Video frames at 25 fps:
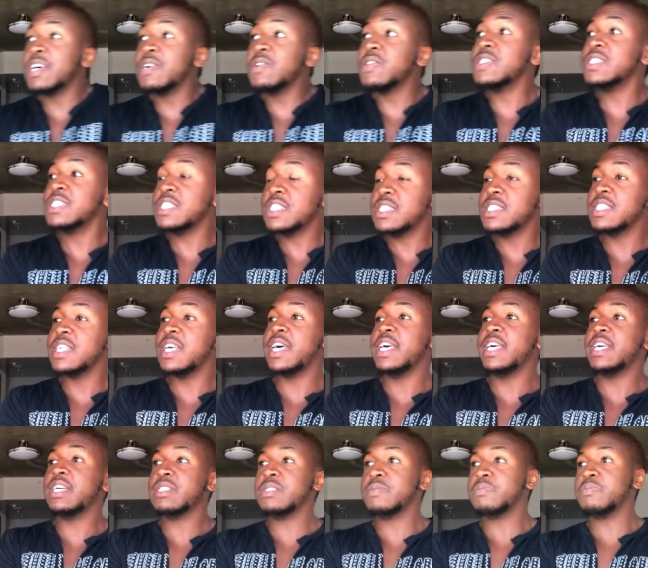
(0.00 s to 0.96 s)
it was just
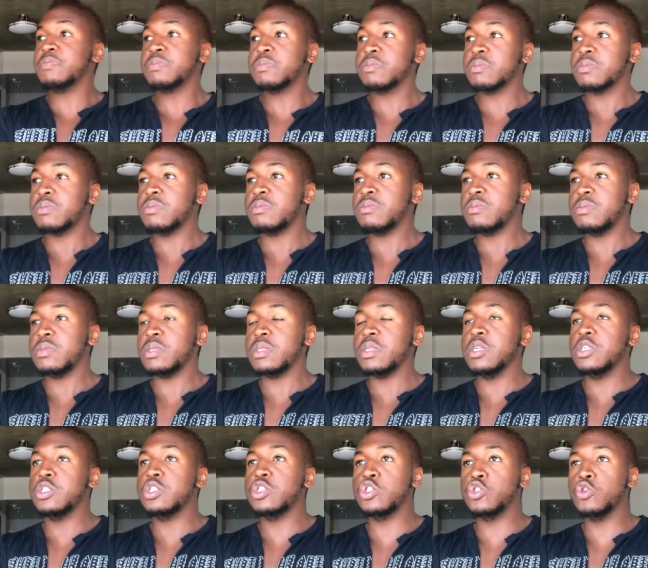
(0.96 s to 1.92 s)
like
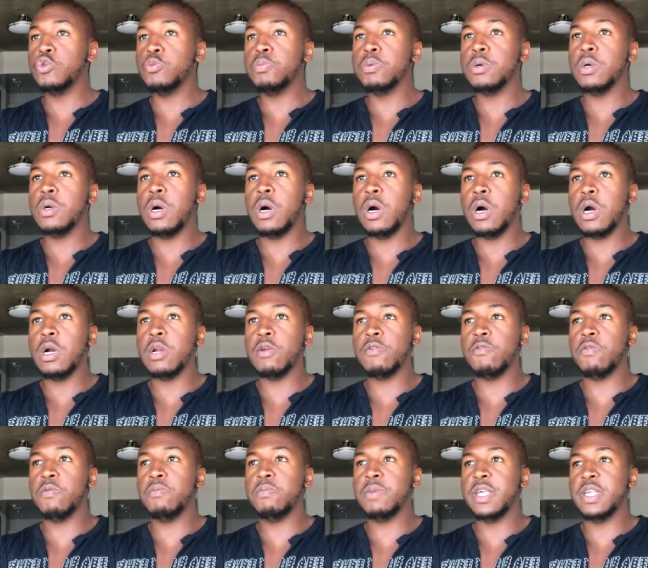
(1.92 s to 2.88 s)
super hard
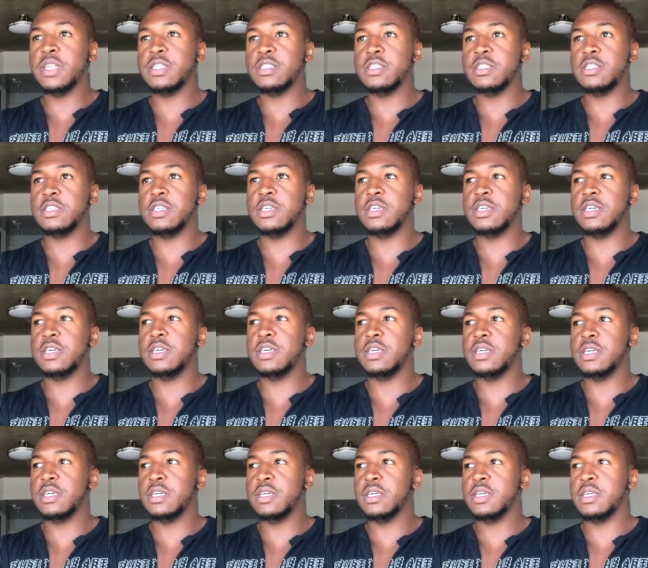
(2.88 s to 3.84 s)
for me
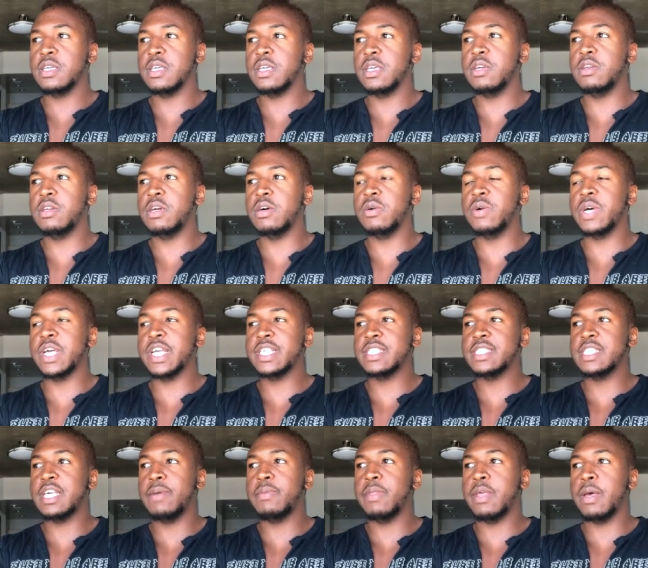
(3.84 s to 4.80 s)
to,
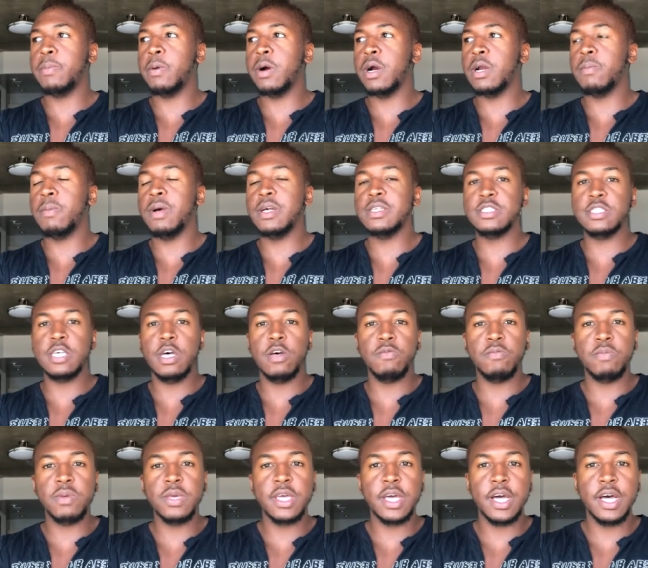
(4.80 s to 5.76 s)
accept that part of
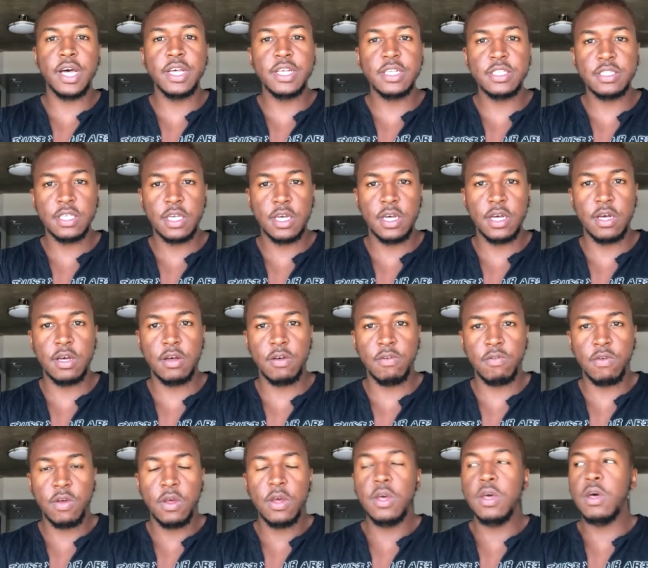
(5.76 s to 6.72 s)
myself because
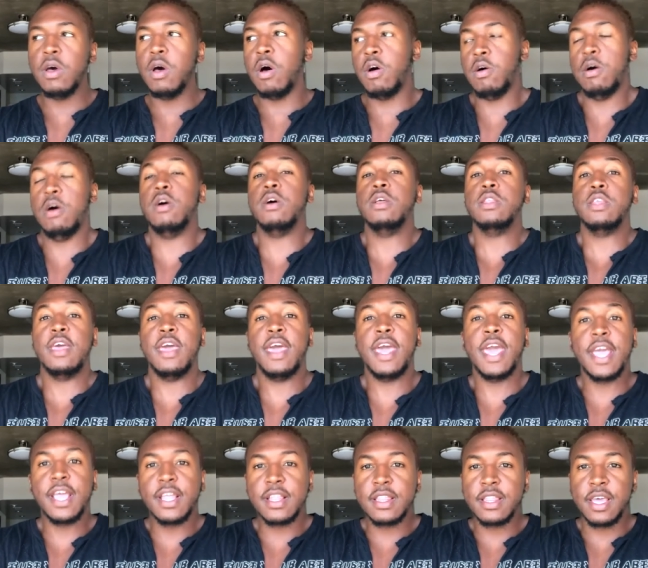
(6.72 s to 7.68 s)
of all the
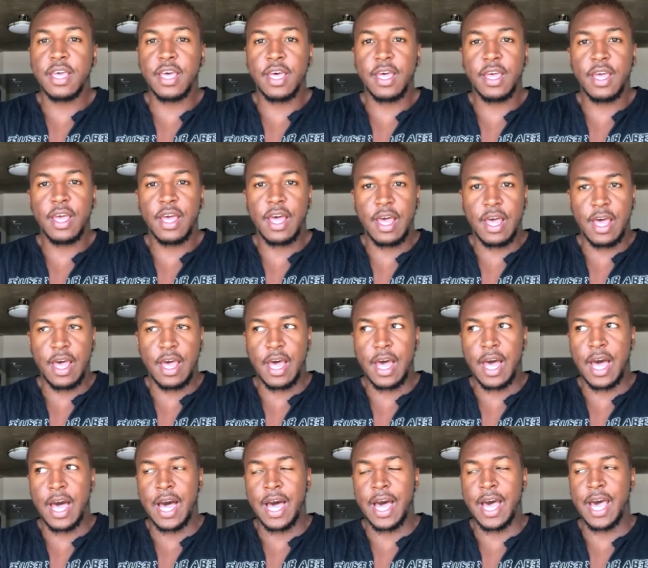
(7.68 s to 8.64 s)
hate that
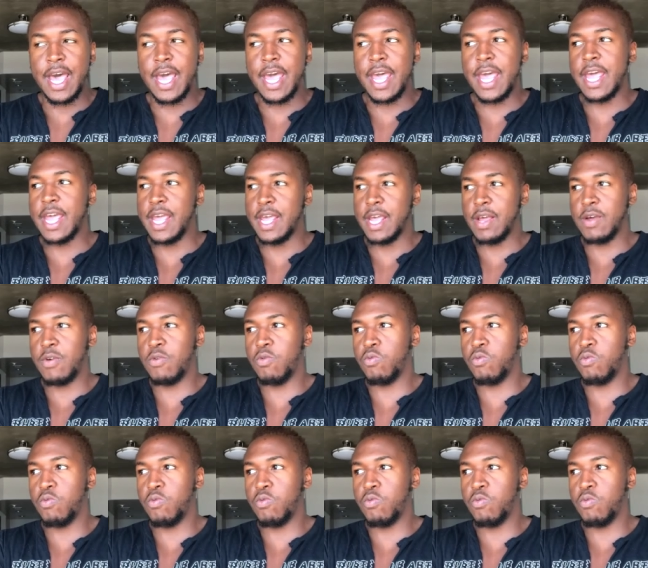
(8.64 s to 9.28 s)
I